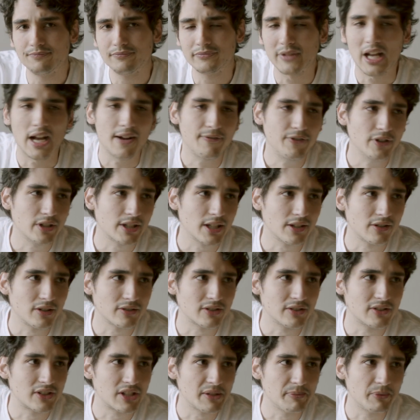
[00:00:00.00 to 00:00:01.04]
Africa
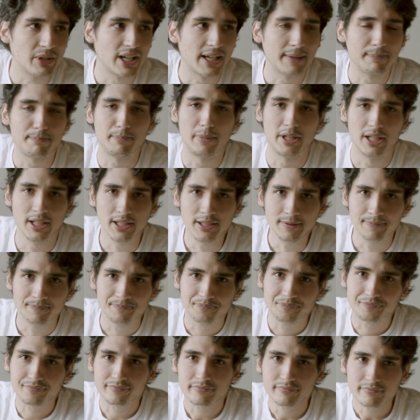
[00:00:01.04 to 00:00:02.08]
doesn't seem that big.
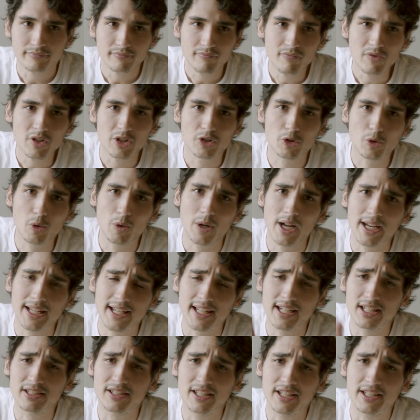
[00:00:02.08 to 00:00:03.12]
So I
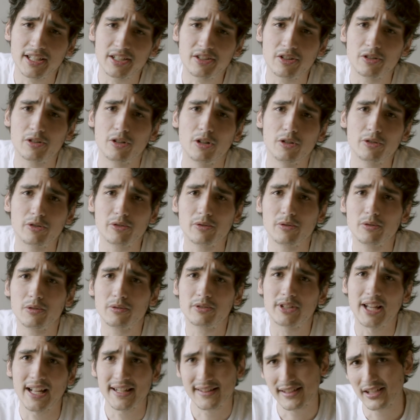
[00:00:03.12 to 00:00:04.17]
get a ticket to go to
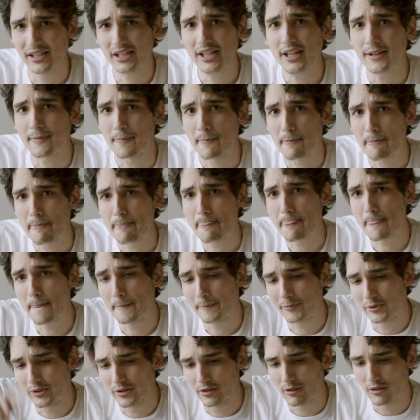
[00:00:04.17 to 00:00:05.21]
Tanzania,
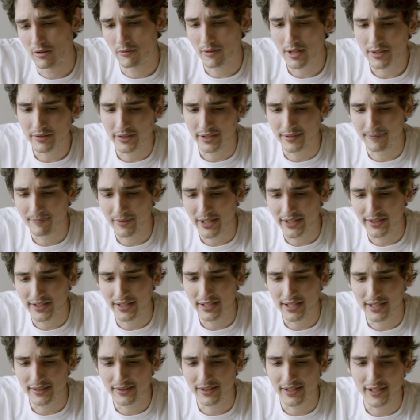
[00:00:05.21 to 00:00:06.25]
to go around it. And
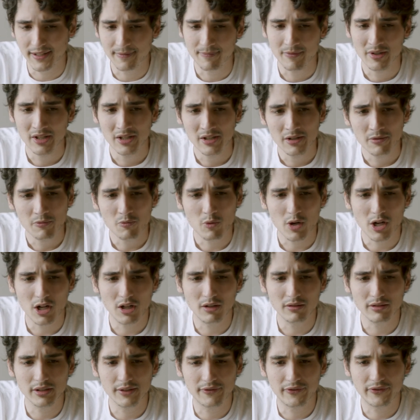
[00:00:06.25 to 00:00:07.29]
then I said,
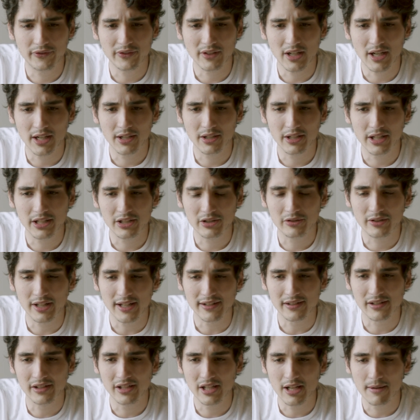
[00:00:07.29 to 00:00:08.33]
well, if I get to
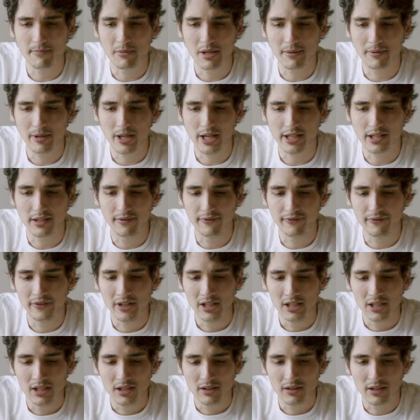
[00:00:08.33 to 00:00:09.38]
Tanzania, maybe I can
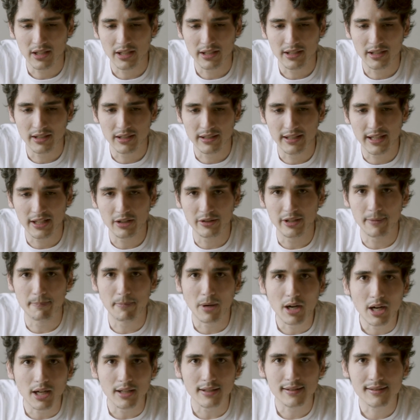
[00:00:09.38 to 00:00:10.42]
like get on a
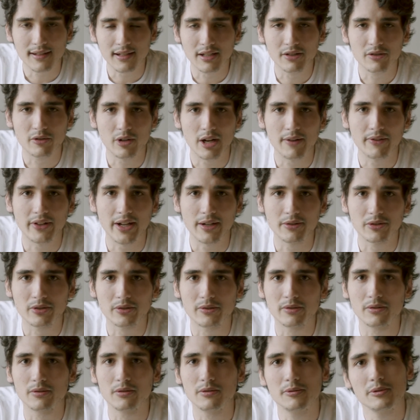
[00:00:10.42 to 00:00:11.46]
bus and drive down
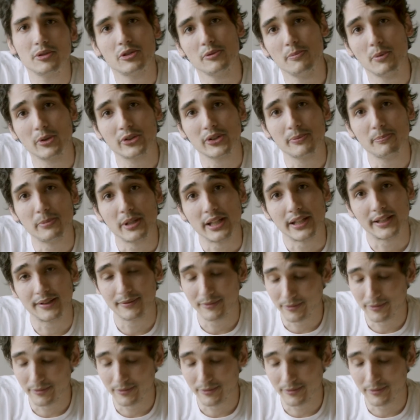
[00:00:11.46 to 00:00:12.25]
to Mozambique,